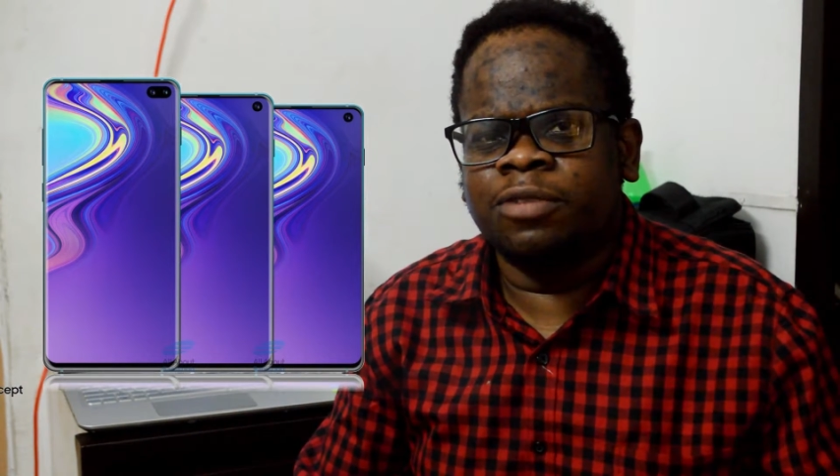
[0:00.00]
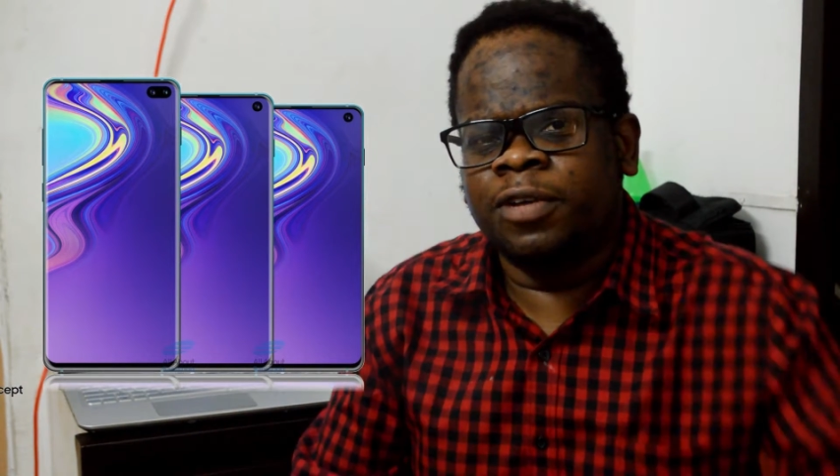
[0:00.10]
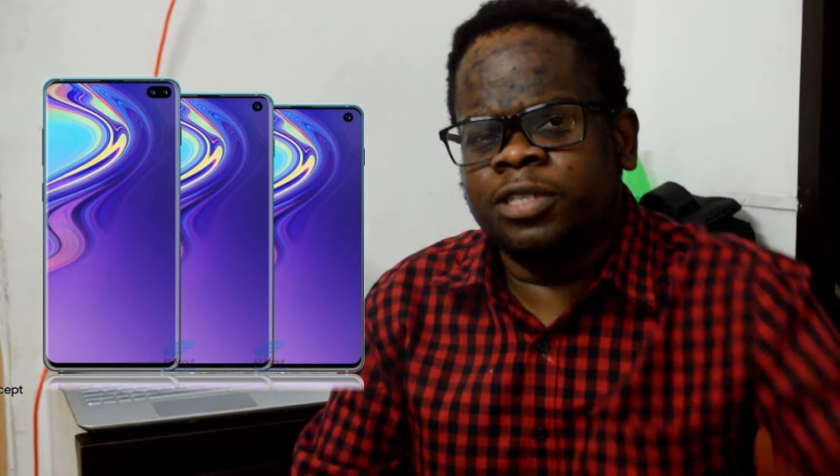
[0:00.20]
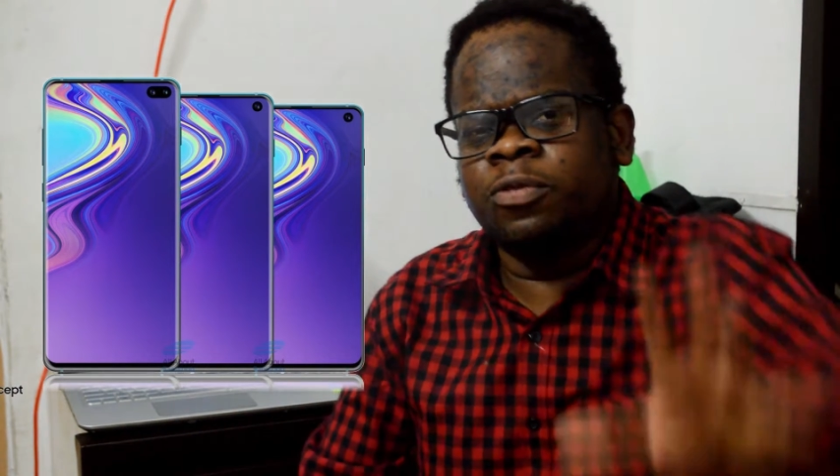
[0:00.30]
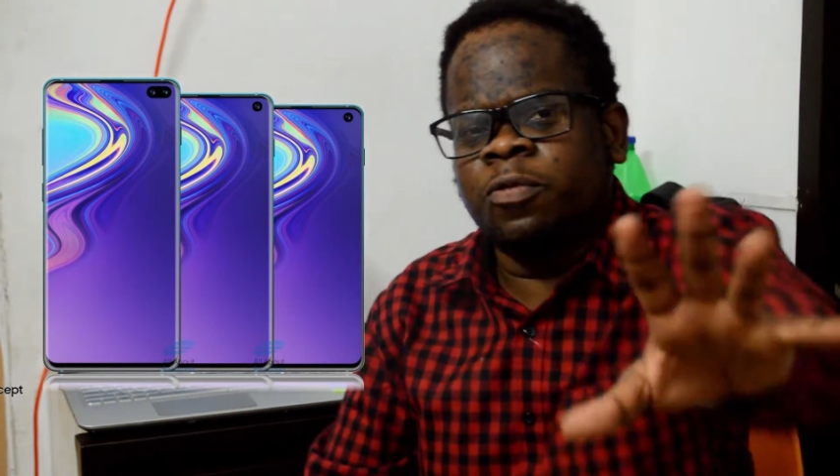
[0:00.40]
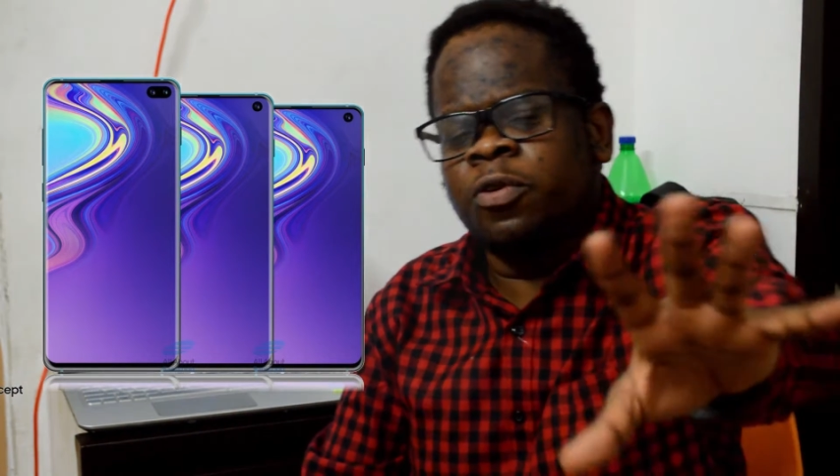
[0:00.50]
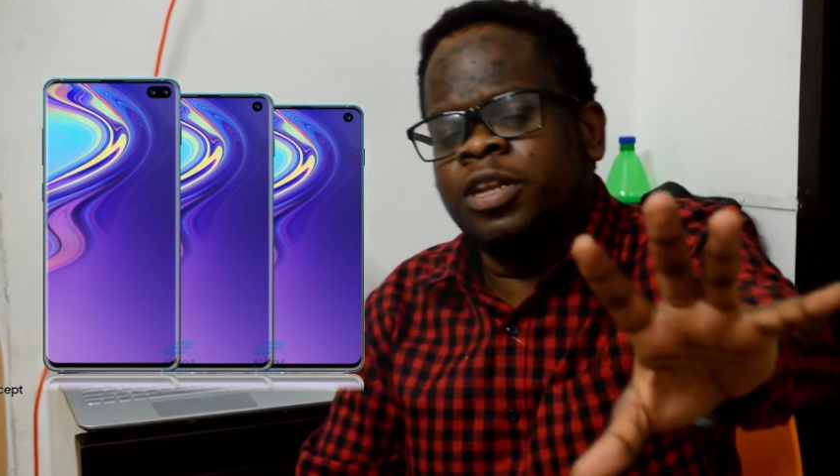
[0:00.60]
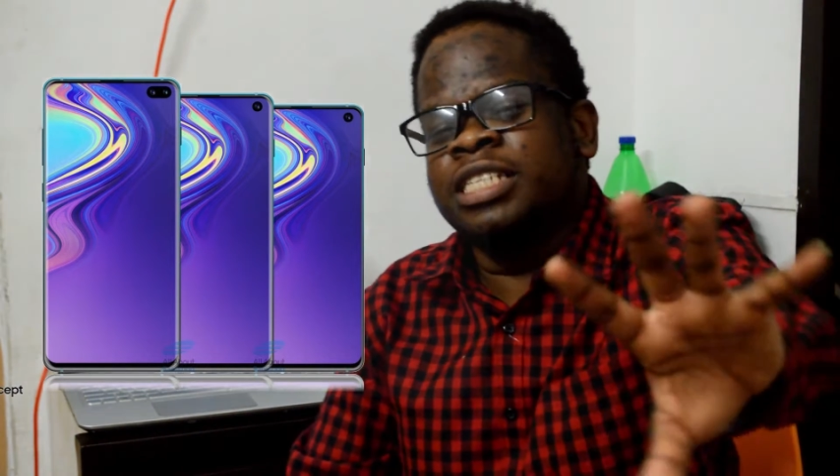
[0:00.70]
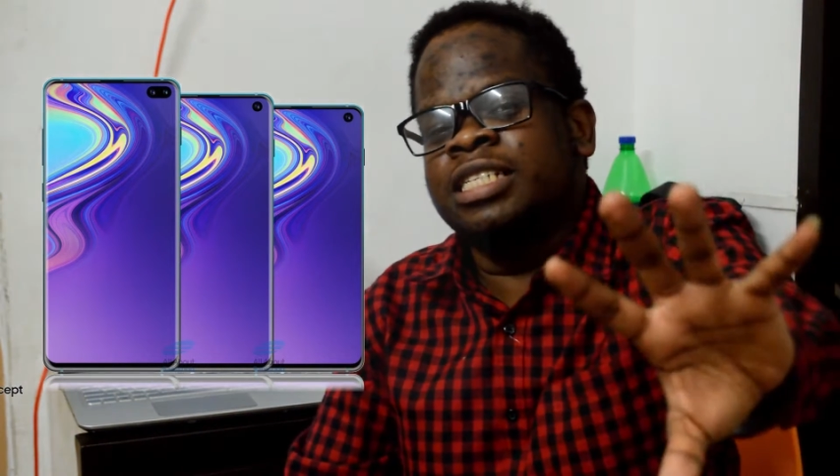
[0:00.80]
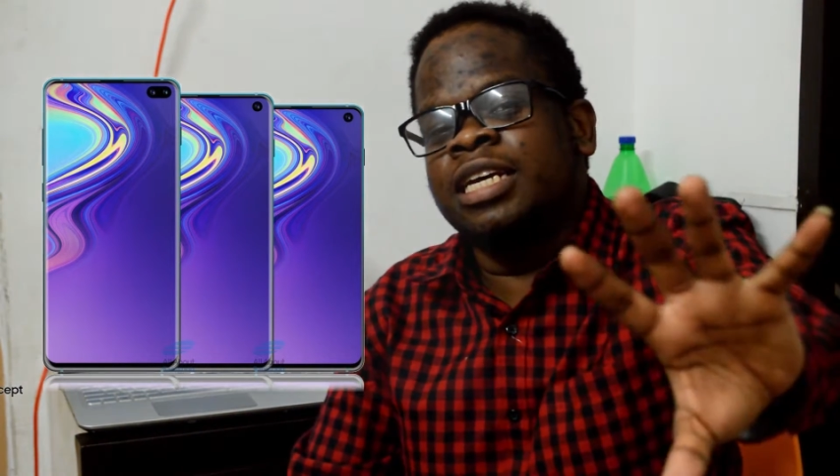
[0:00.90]
First of all,
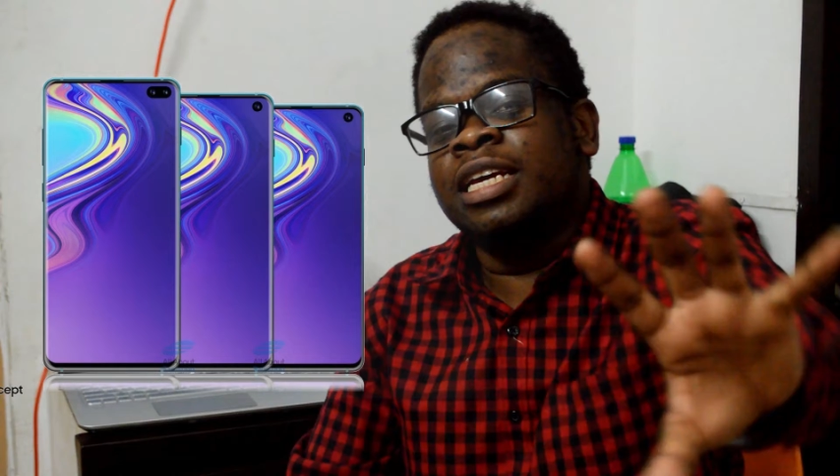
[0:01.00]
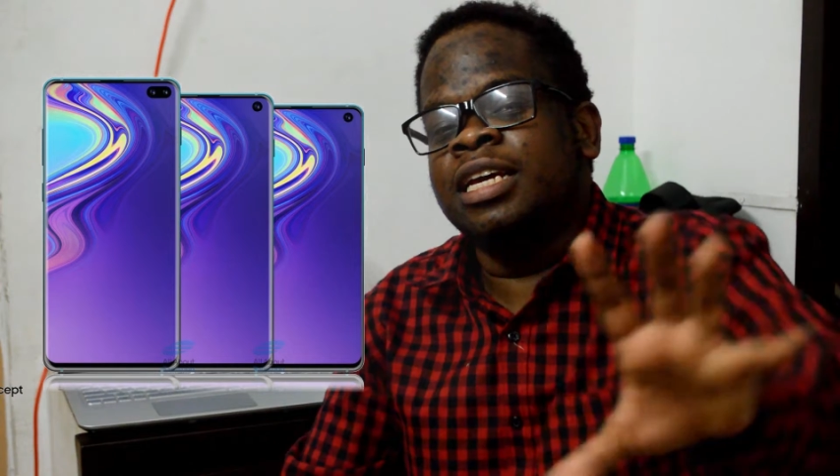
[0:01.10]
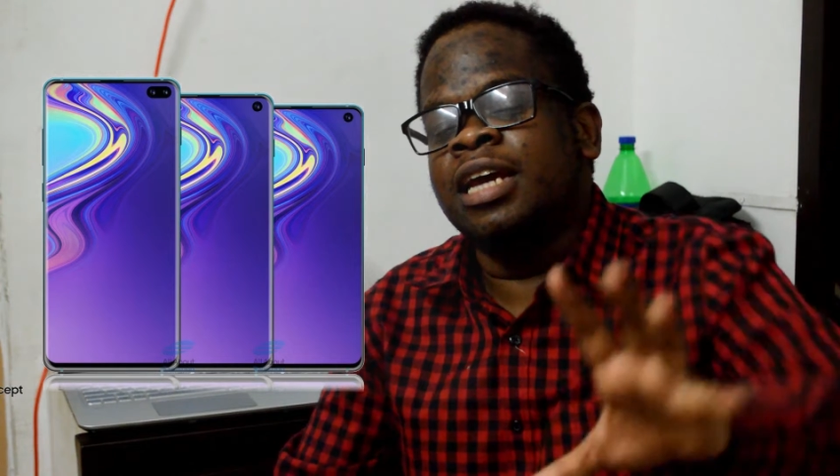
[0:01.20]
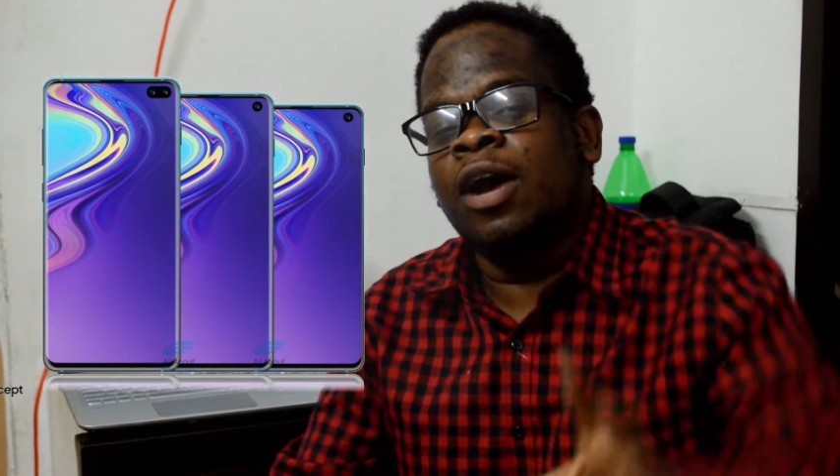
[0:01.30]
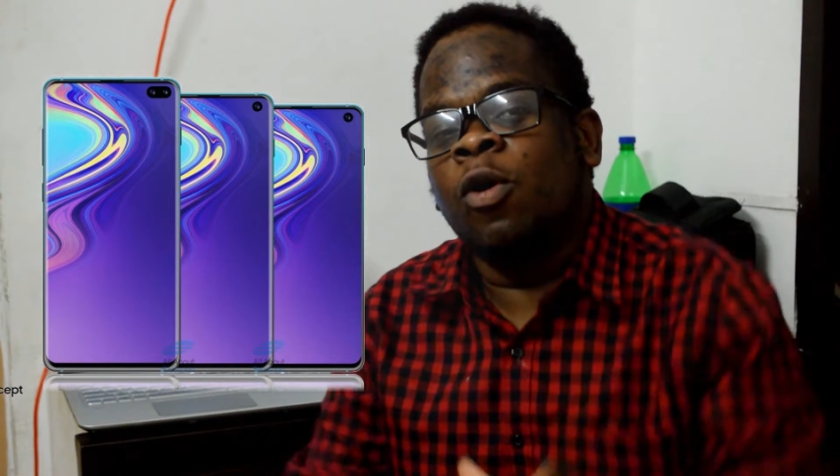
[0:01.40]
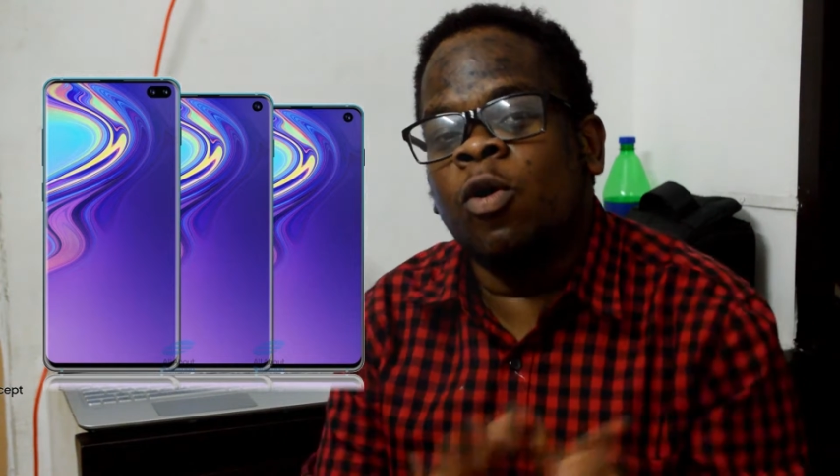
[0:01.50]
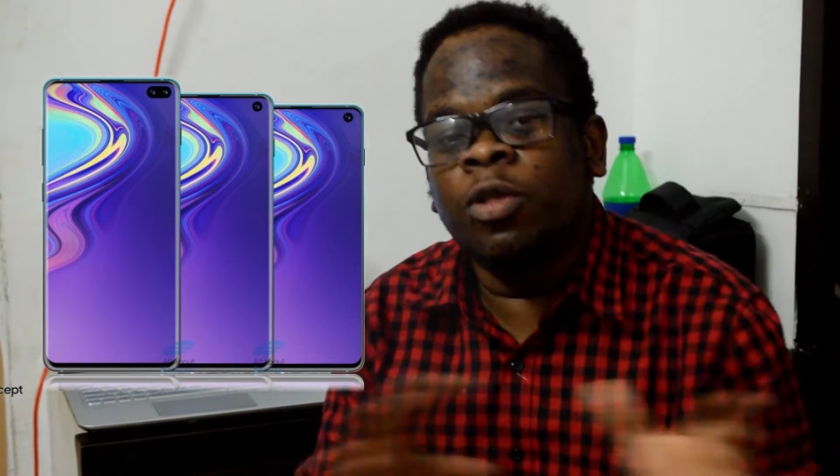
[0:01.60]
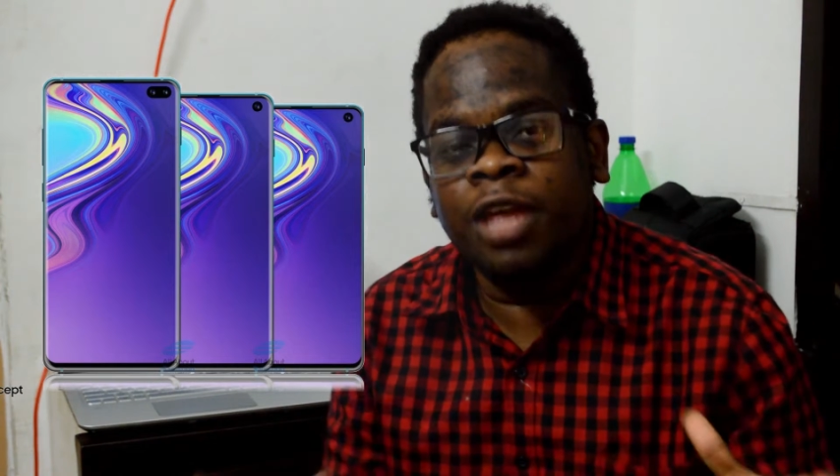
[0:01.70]
is all